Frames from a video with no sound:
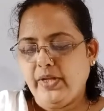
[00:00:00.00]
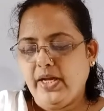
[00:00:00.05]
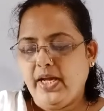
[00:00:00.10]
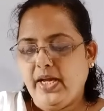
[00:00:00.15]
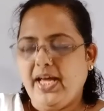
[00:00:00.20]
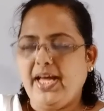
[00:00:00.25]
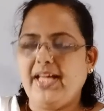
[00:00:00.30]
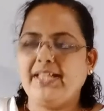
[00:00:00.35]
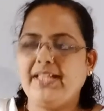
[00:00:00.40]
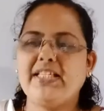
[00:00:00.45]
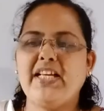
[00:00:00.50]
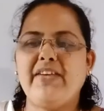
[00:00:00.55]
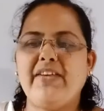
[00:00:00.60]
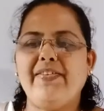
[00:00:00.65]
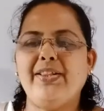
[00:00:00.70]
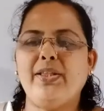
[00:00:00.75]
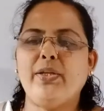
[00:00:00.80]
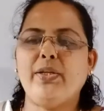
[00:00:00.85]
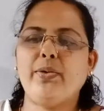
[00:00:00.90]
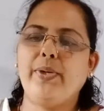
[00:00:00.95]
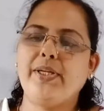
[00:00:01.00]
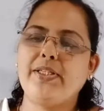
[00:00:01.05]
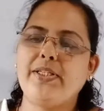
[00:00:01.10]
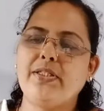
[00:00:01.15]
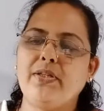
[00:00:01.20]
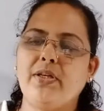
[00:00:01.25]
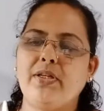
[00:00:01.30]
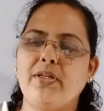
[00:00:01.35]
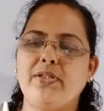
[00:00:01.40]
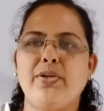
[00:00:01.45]
and seventh question
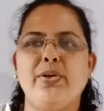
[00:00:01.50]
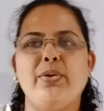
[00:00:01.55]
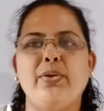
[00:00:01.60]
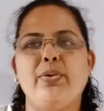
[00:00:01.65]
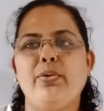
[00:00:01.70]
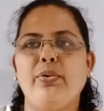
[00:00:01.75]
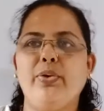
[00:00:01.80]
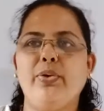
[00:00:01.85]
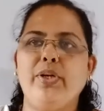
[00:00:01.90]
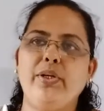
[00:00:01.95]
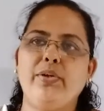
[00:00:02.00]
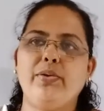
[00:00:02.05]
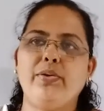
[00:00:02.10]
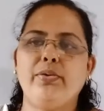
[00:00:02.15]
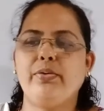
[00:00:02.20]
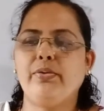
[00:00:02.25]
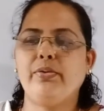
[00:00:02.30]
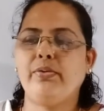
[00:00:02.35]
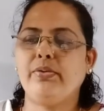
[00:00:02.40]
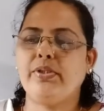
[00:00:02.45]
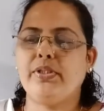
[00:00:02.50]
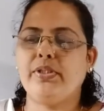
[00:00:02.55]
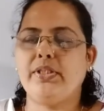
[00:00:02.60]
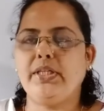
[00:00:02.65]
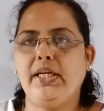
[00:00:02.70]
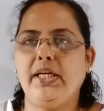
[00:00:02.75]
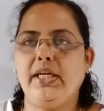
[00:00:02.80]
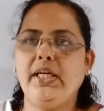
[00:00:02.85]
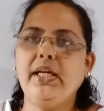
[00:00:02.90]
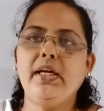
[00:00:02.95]
also you no need to
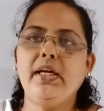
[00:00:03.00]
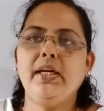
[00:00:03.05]
study.